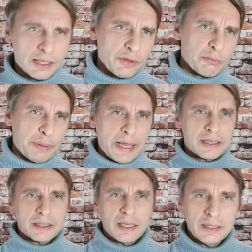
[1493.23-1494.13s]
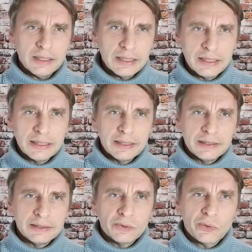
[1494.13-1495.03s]
Now they're banned again.
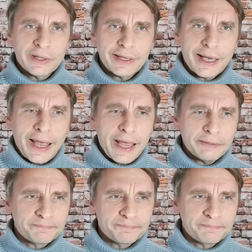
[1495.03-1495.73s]
Okay.